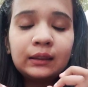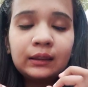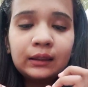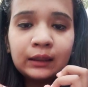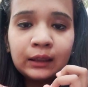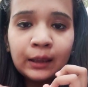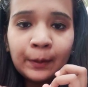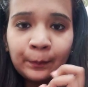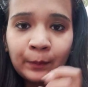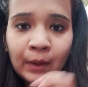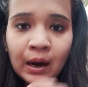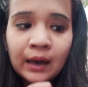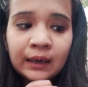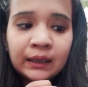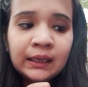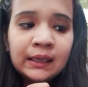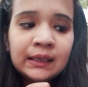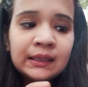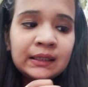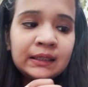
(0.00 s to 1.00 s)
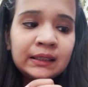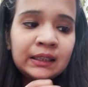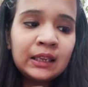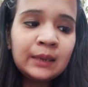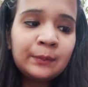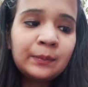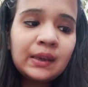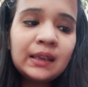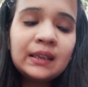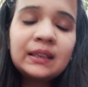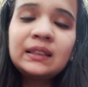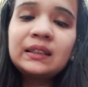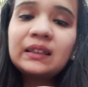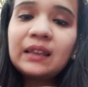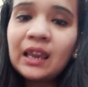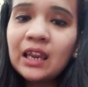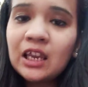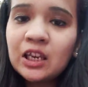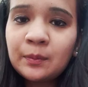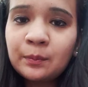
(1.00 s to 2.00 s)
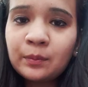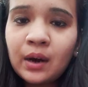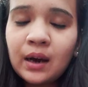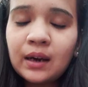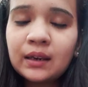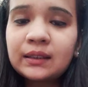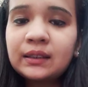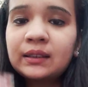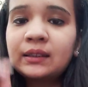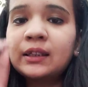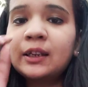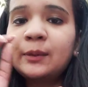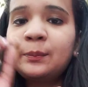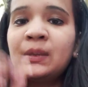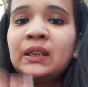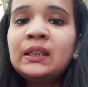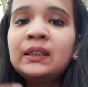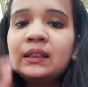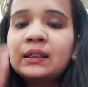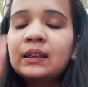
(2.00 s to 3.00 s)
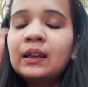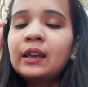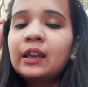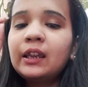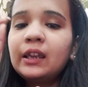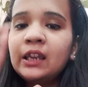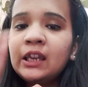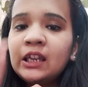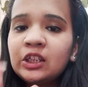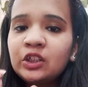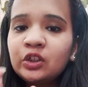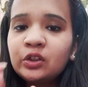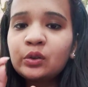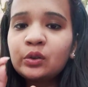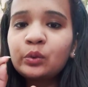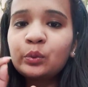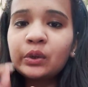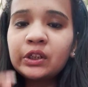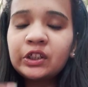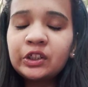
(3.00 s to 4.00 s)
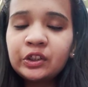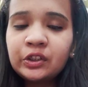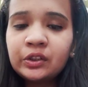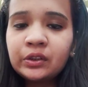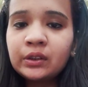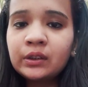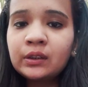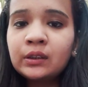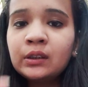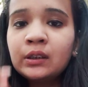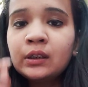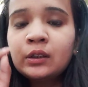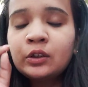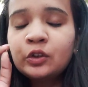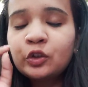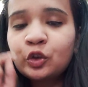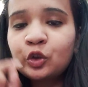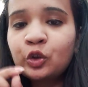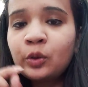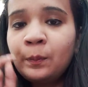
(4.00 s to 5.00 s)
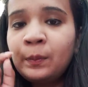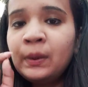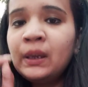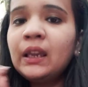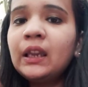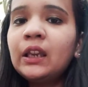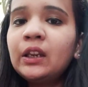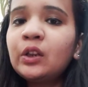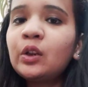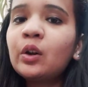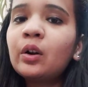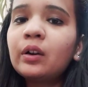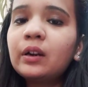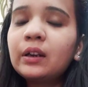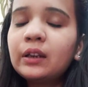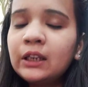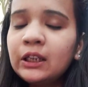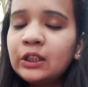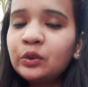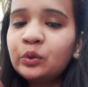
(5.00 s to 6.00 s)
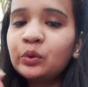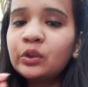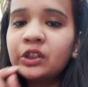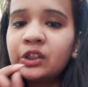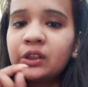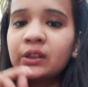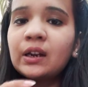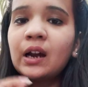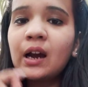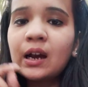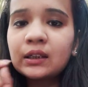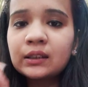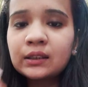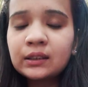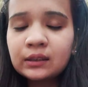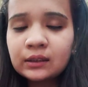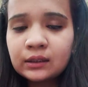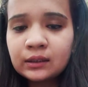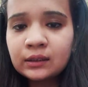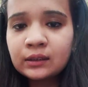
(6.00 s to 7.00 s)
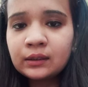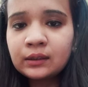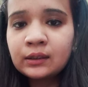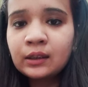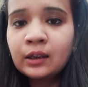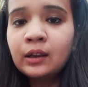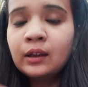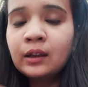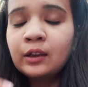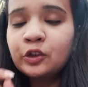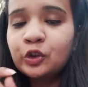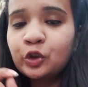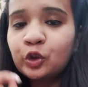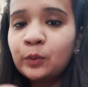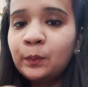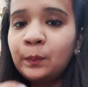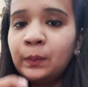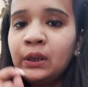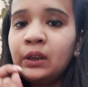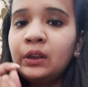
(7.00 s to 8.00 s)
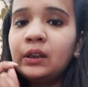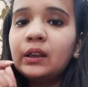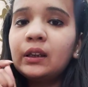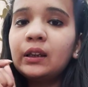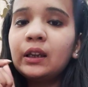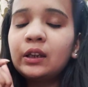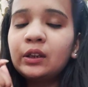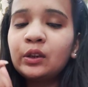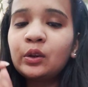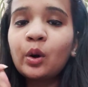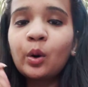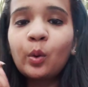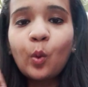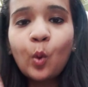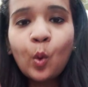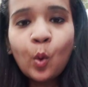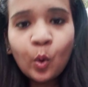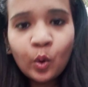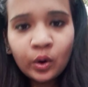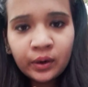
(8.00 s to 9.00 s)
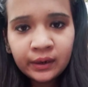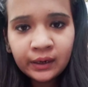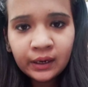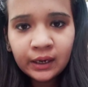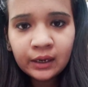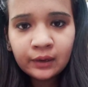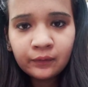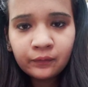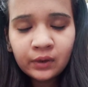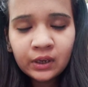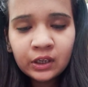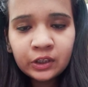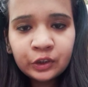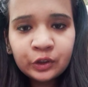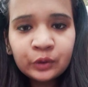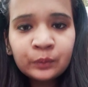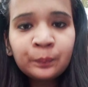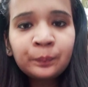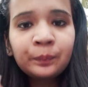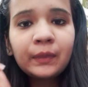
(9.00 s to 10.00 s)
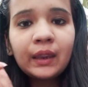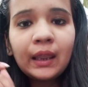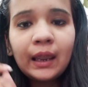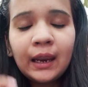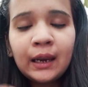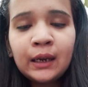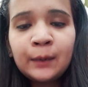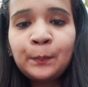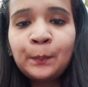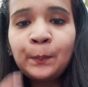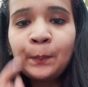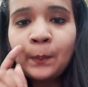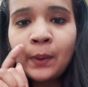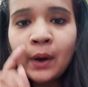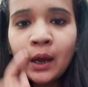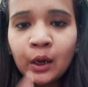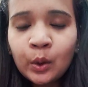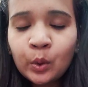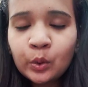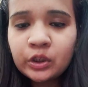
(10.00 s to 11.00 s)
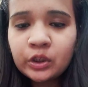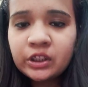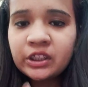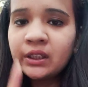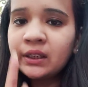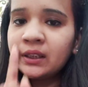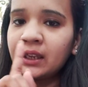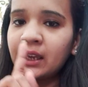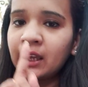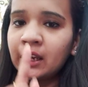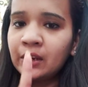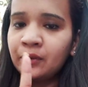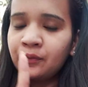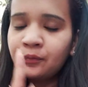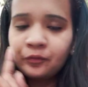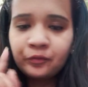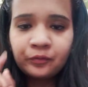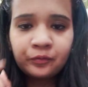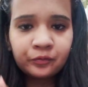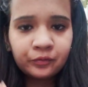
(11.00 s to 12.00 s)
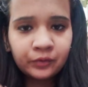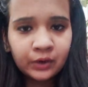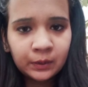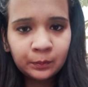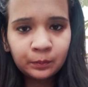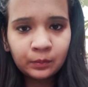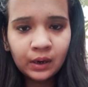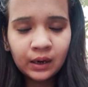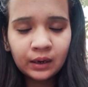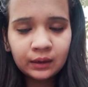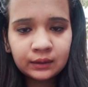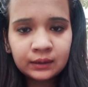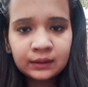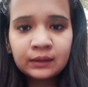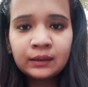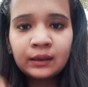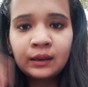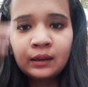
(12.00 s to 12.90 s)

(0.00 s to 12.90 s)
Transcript: The marking scheme is 8 marks. That means each question each question answers should be in your own language, and per question carry 1 marks.